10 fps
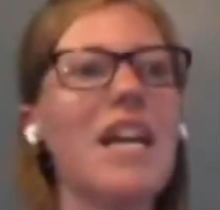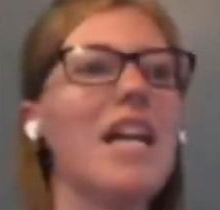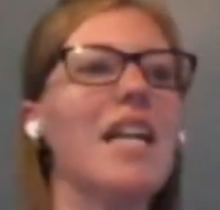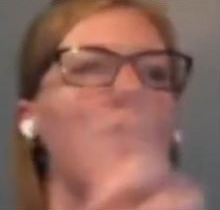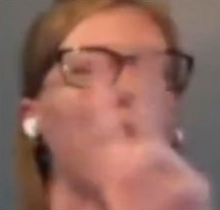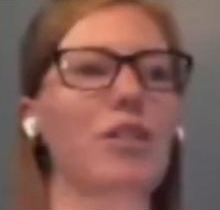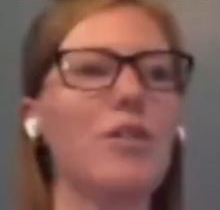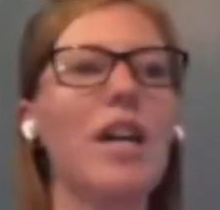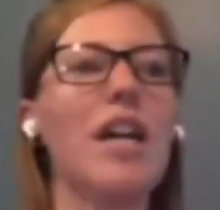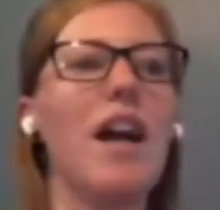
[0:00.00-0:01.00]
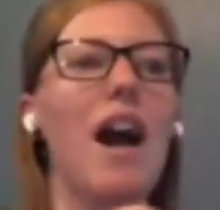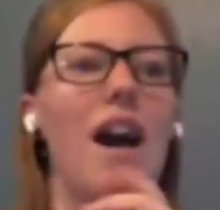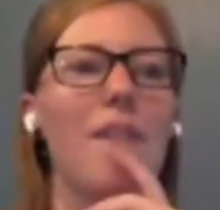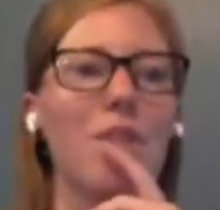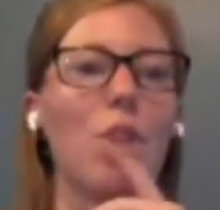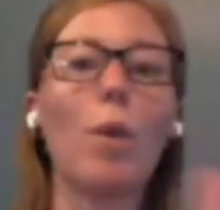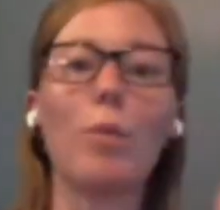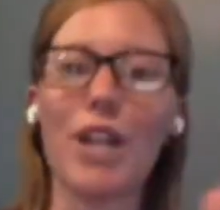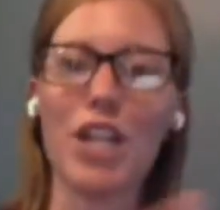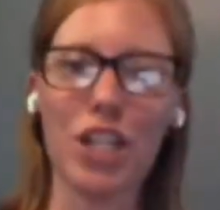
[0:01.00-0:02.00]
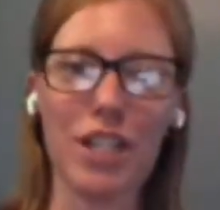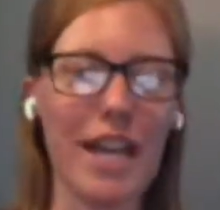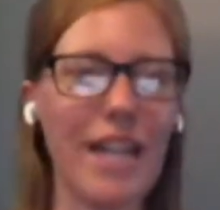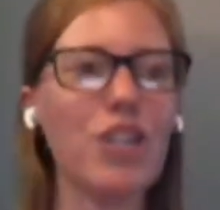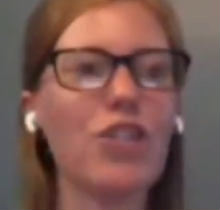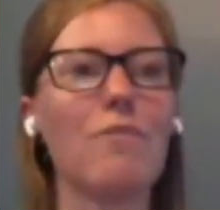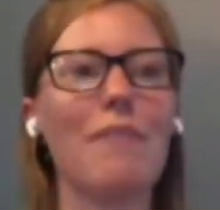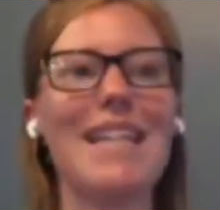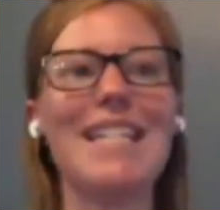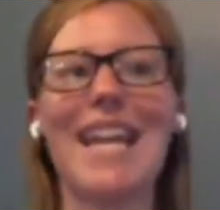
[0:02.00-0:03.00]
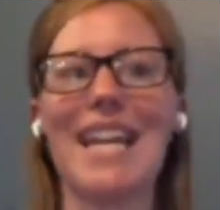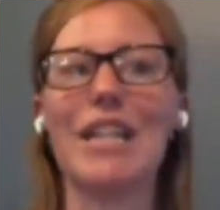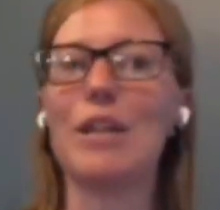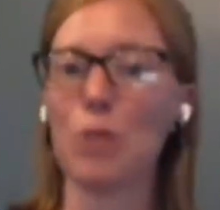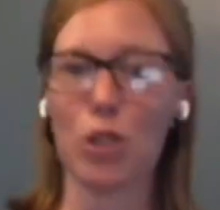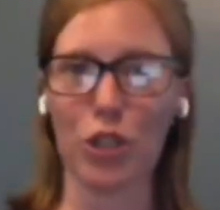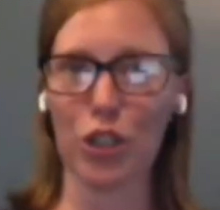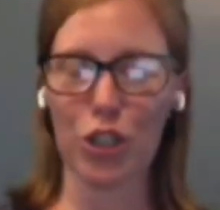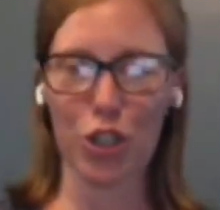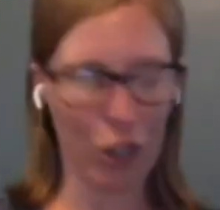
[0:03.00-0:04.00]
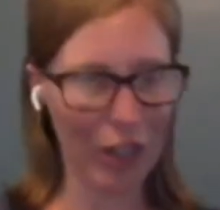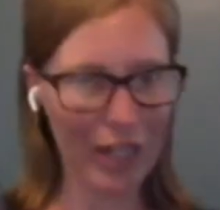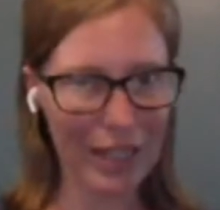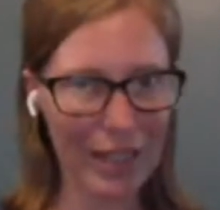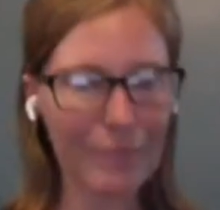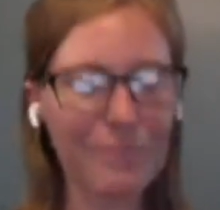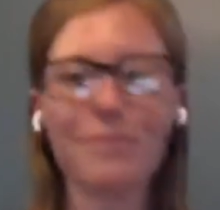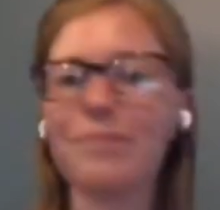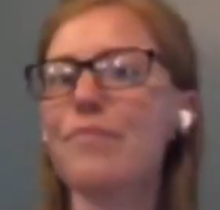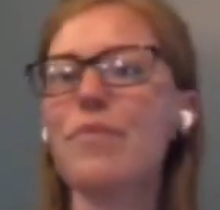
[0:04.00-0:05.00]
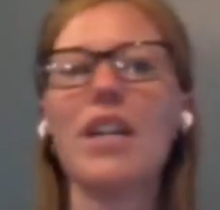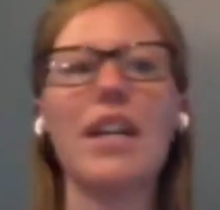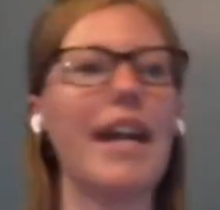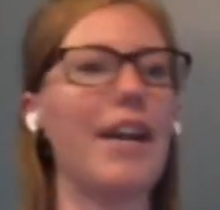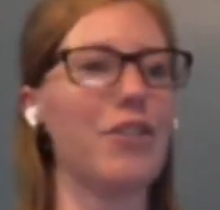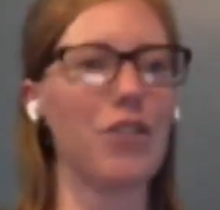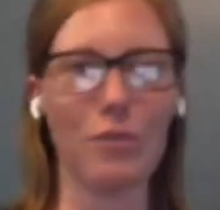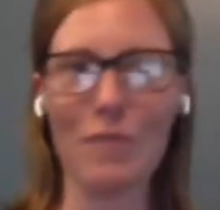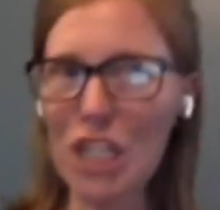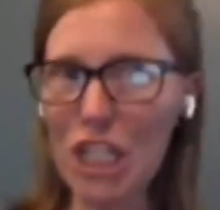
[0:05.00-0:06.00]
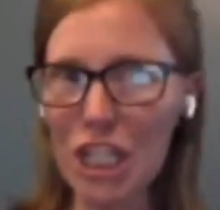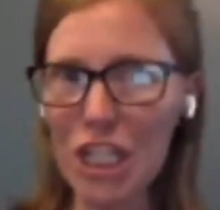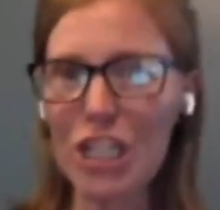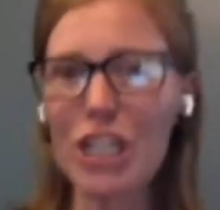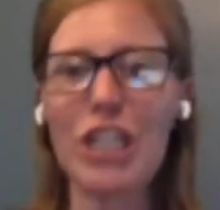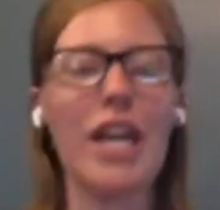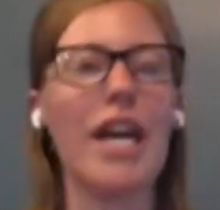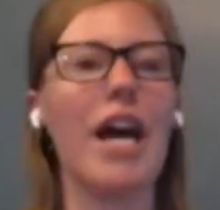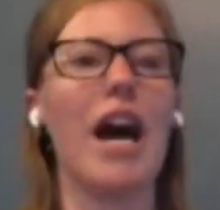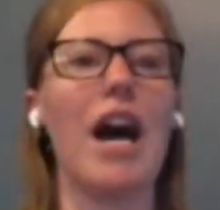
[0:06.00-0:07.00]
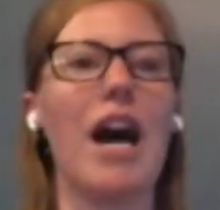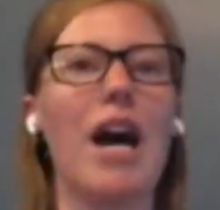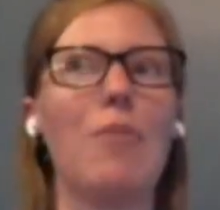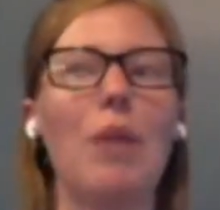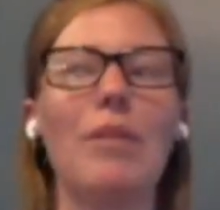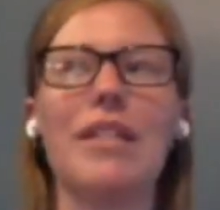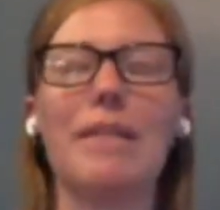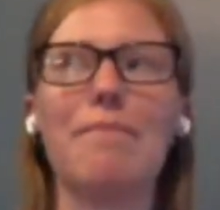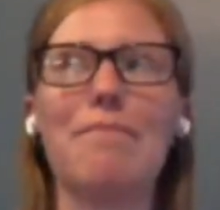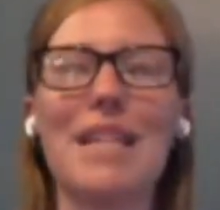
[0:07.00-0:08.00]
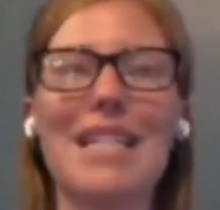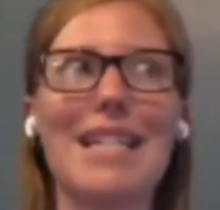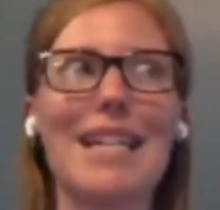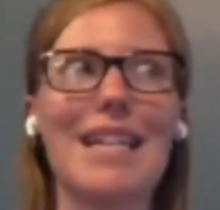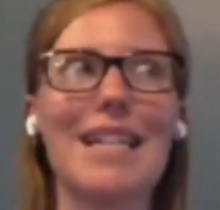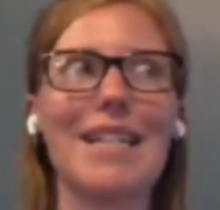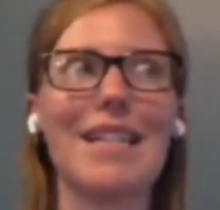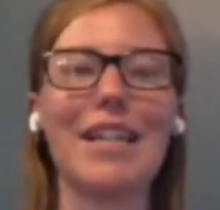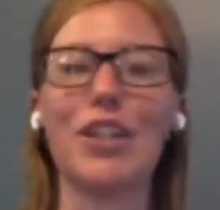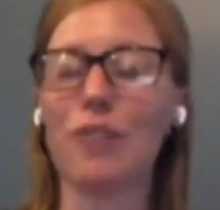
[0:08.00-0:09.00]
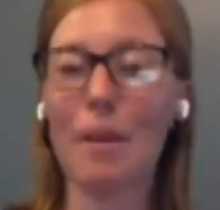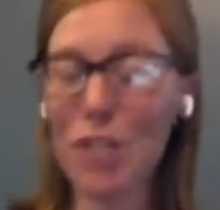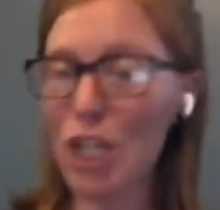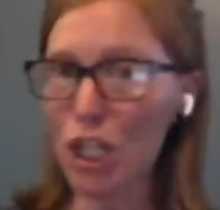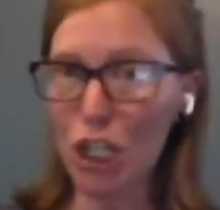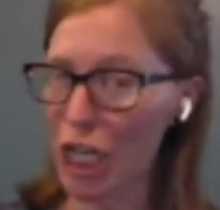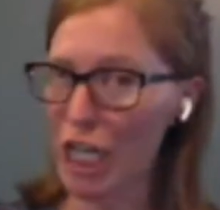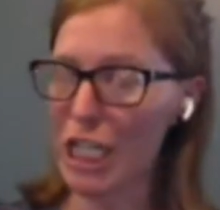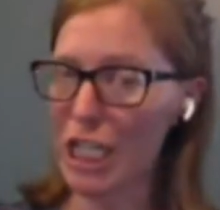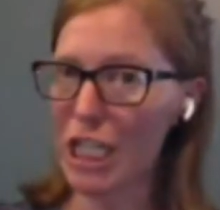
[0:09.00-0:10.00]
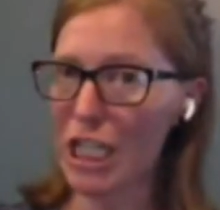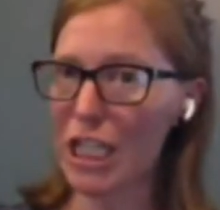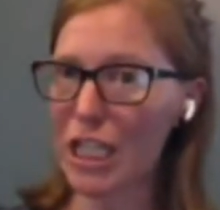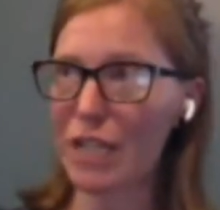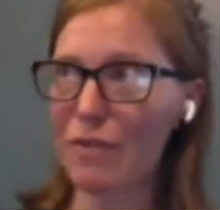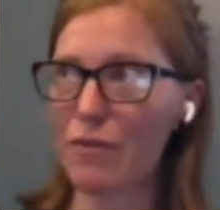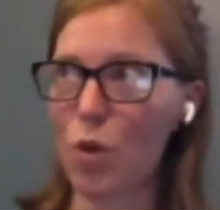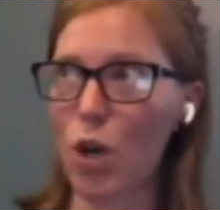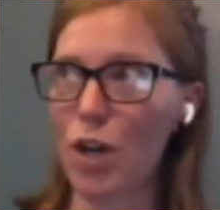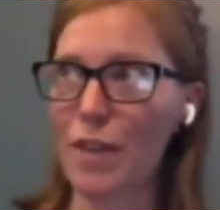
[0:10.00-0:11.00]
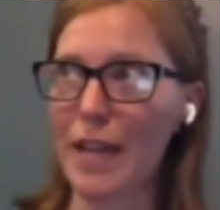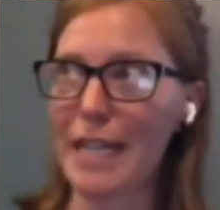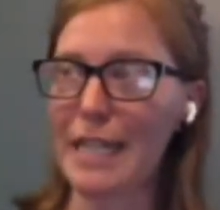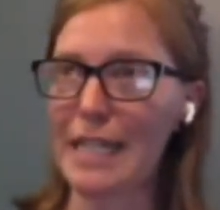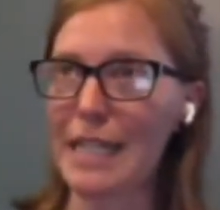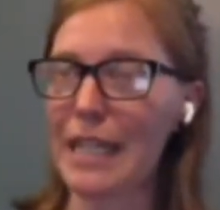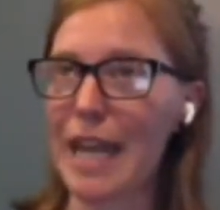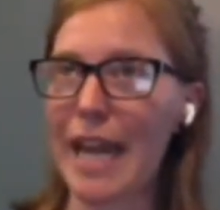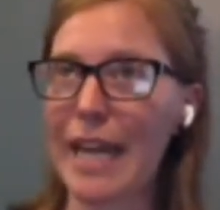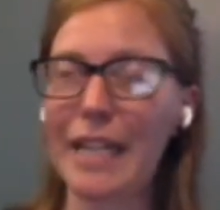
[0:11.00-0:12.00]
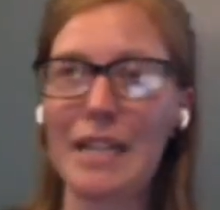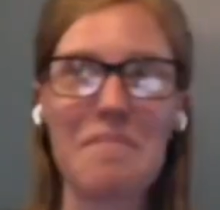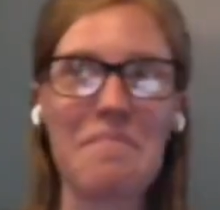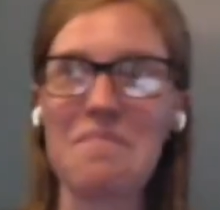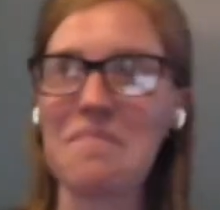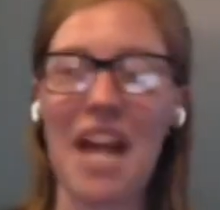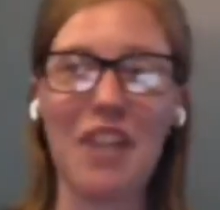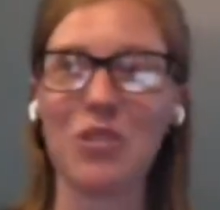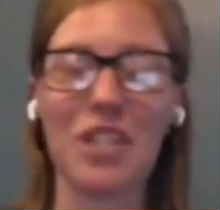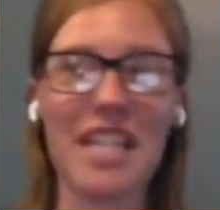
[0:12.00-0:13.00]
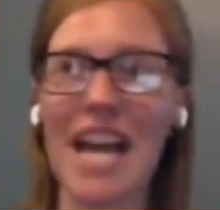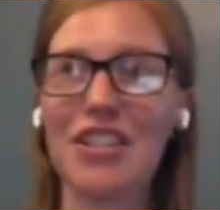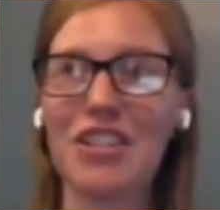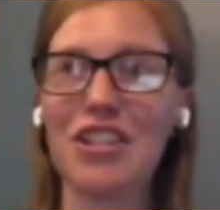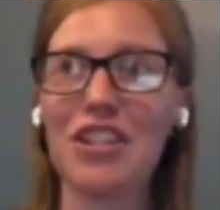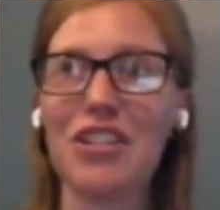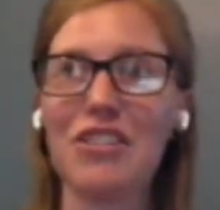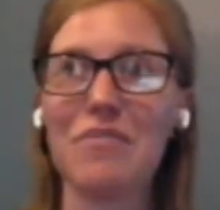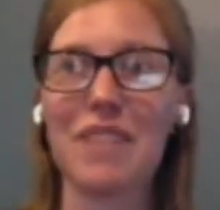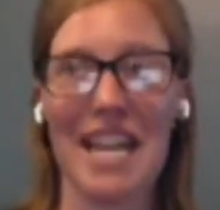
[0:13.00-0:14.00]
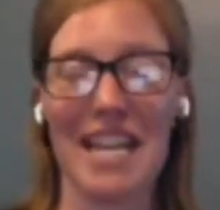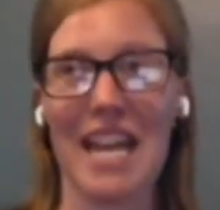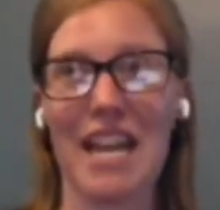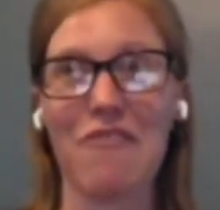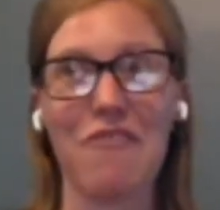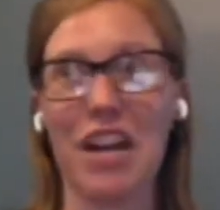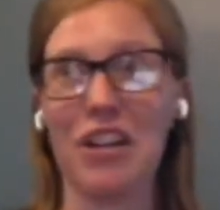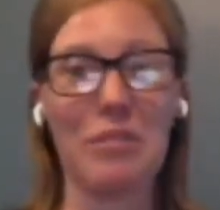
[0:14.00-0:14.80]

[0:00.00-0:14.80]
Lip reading: Number 2, the corporation then should maintain commercial insurance, errors and omissions, probably some business interruption insurance, for things like natural disasters, aka fires in